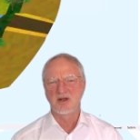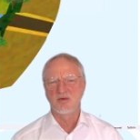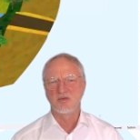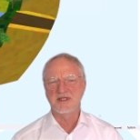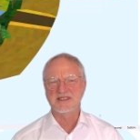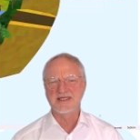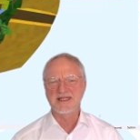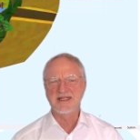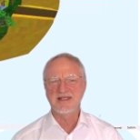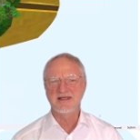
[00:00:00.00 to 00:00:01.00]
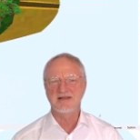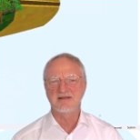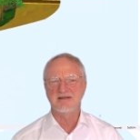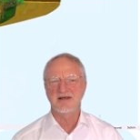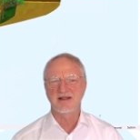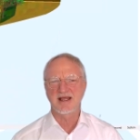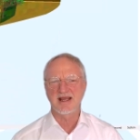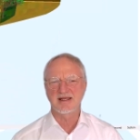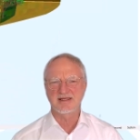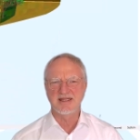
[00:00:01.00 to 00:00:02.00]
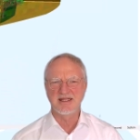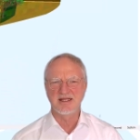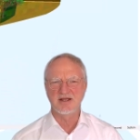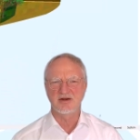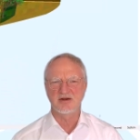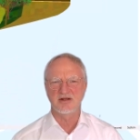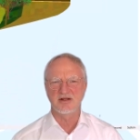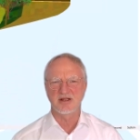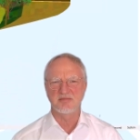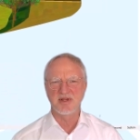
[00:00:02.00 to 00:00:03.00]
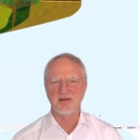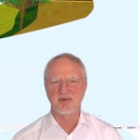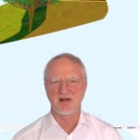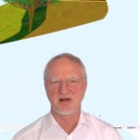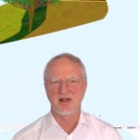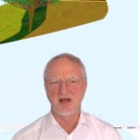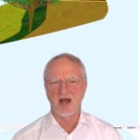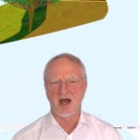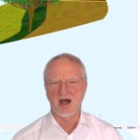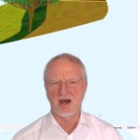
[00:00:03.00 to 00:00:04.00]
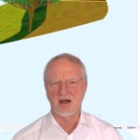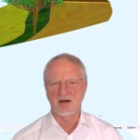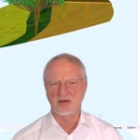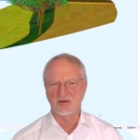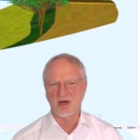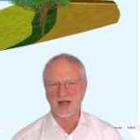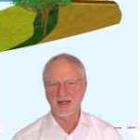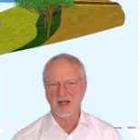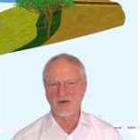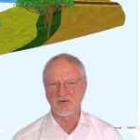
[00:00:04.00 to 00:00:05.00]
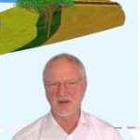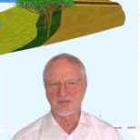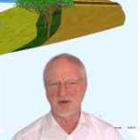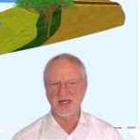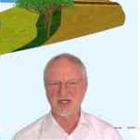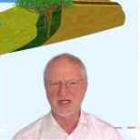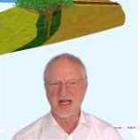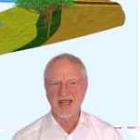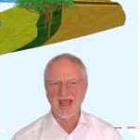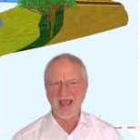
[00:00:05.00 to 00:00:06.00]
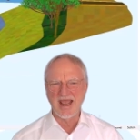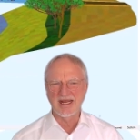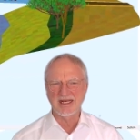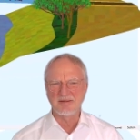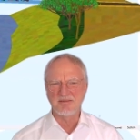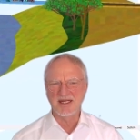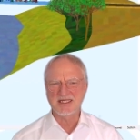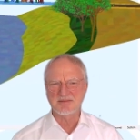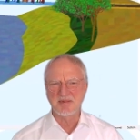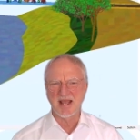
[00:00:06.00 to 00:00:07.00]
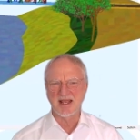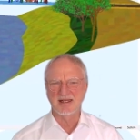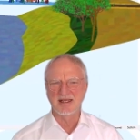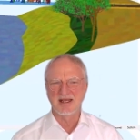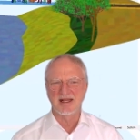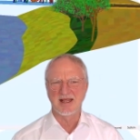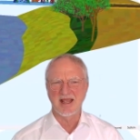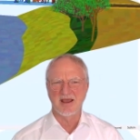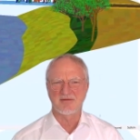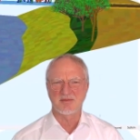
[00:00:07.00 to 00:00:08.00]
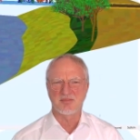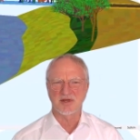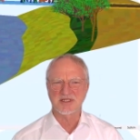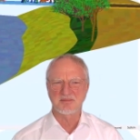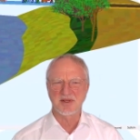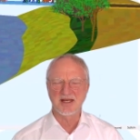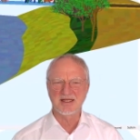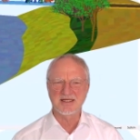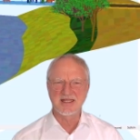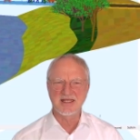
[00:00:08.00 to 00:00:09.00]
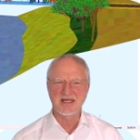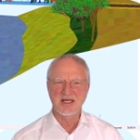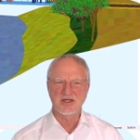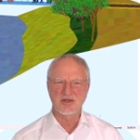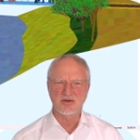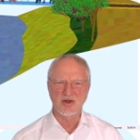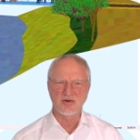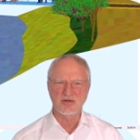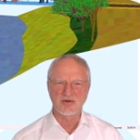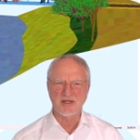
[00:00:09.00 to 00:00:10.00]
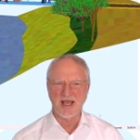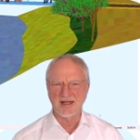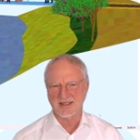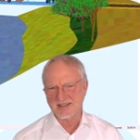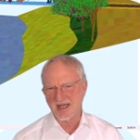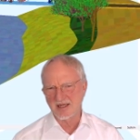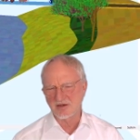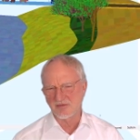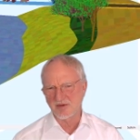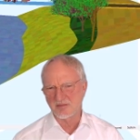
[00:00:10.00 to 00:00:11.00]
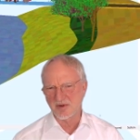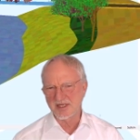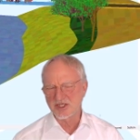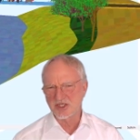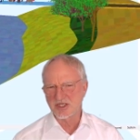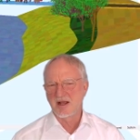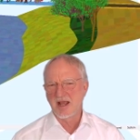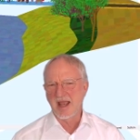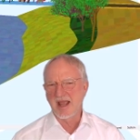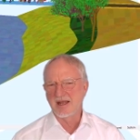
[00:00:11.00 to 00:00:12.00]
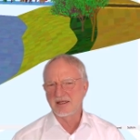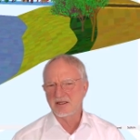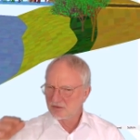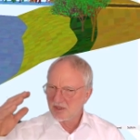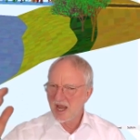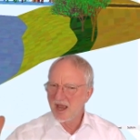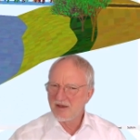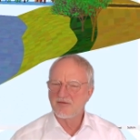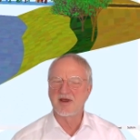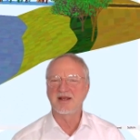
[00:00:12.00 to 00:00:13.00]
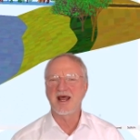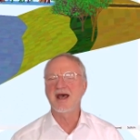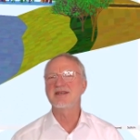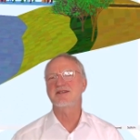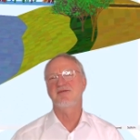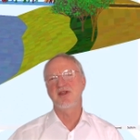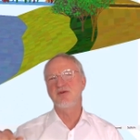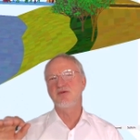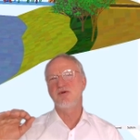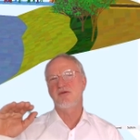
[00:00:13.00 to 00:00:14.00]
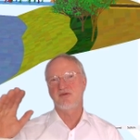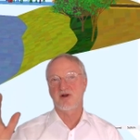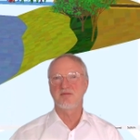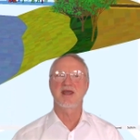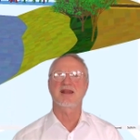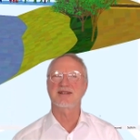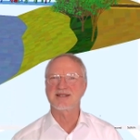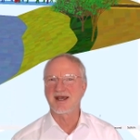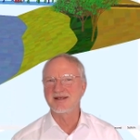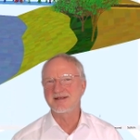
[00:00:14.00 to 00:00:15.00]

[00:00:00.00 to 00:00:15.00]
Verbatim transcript: we see that here the people are running over the bridge and in midspan they have the possibility to go to the other side of the bridge and have a nice view from the other side.